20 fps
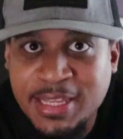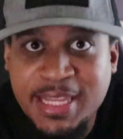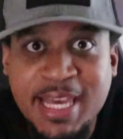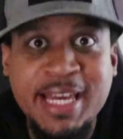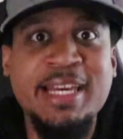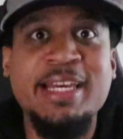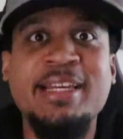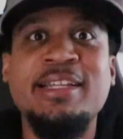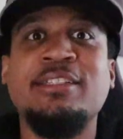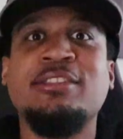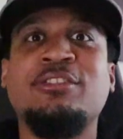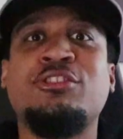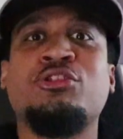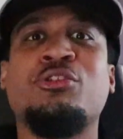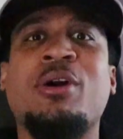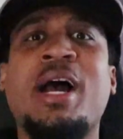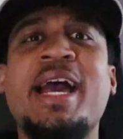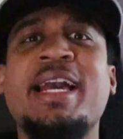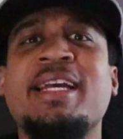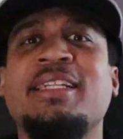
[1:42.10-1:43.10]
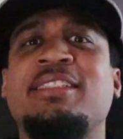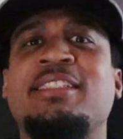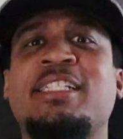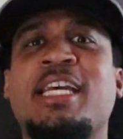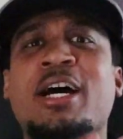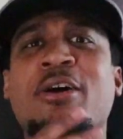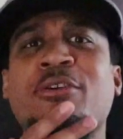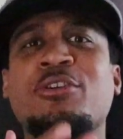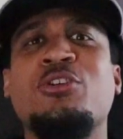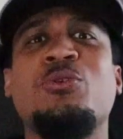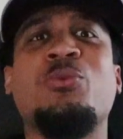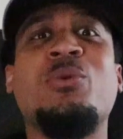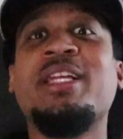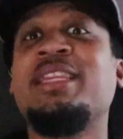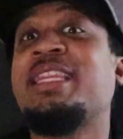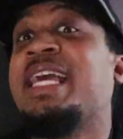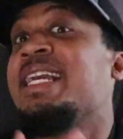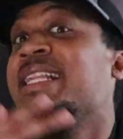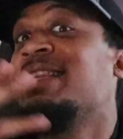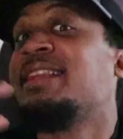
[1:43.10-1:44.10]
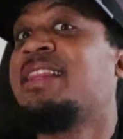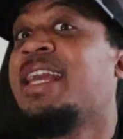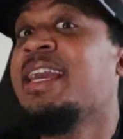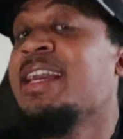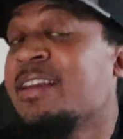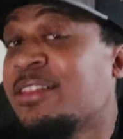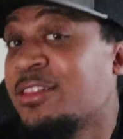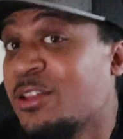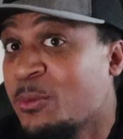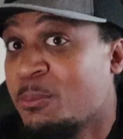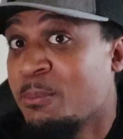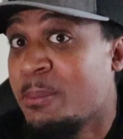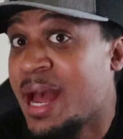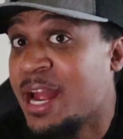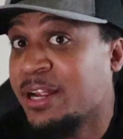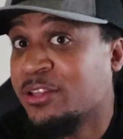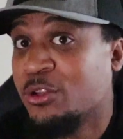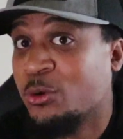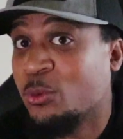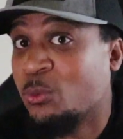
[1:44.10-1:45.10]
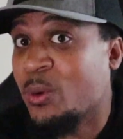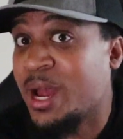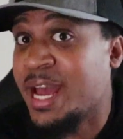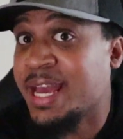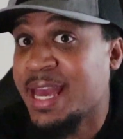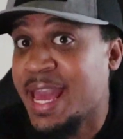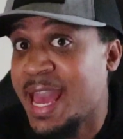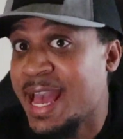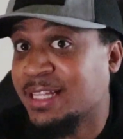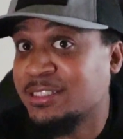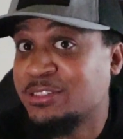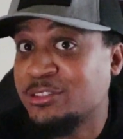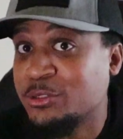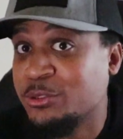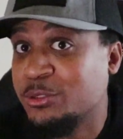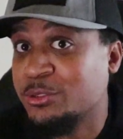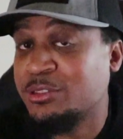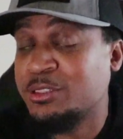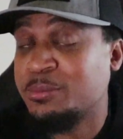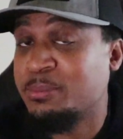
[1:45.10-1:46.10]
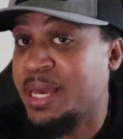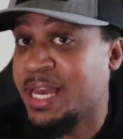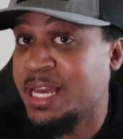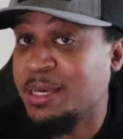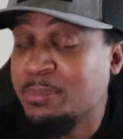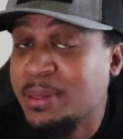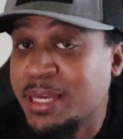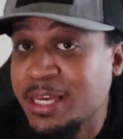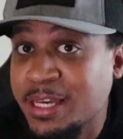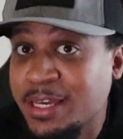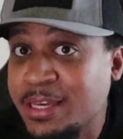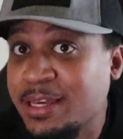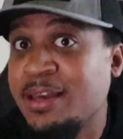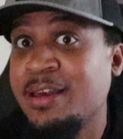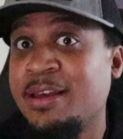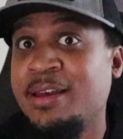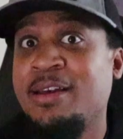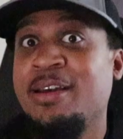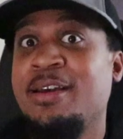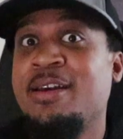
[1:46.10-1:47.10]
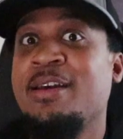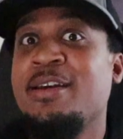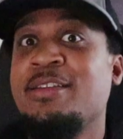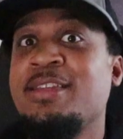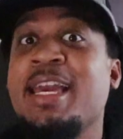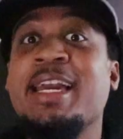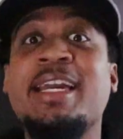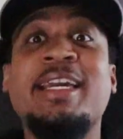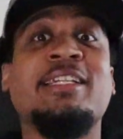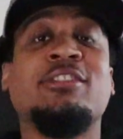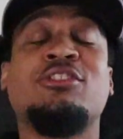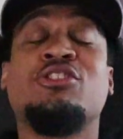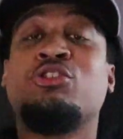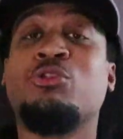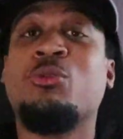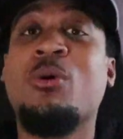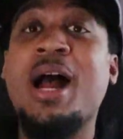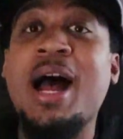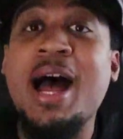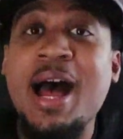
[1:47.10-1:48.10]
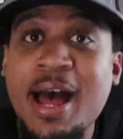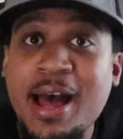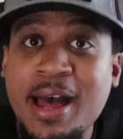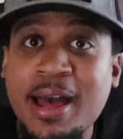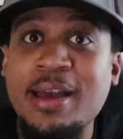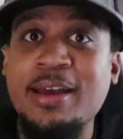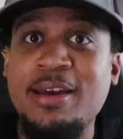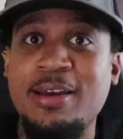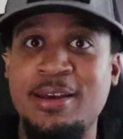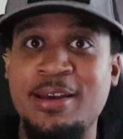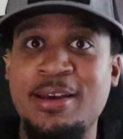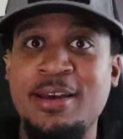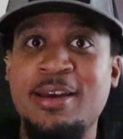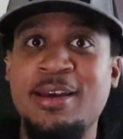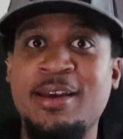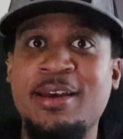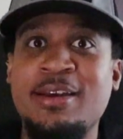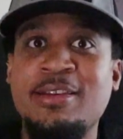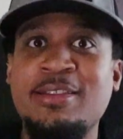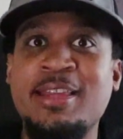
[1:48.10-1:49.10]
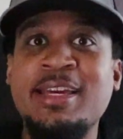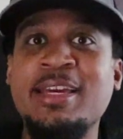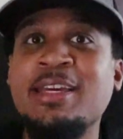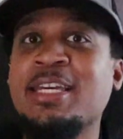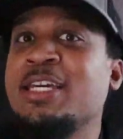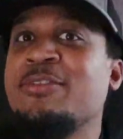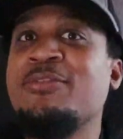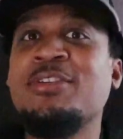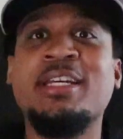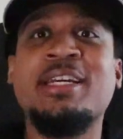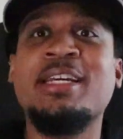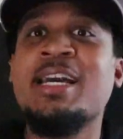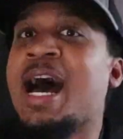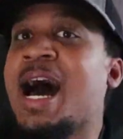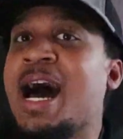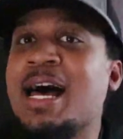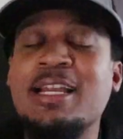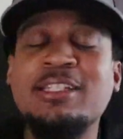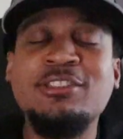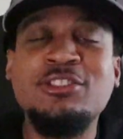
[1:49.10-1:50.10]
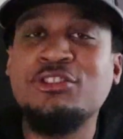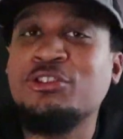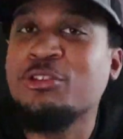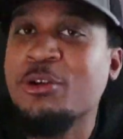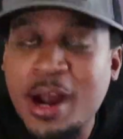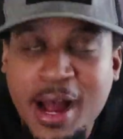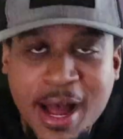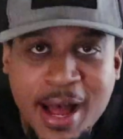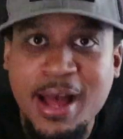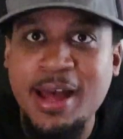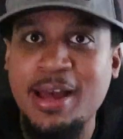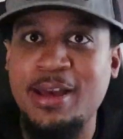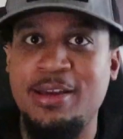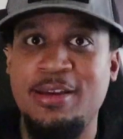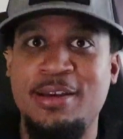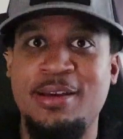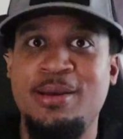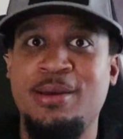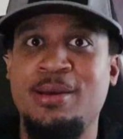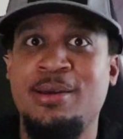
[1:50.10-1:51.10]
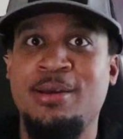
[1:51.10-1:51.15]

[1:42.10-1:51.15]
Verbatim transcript: They can try and tell you what they think the right, the right answers may be. They can try. They can give it the college try.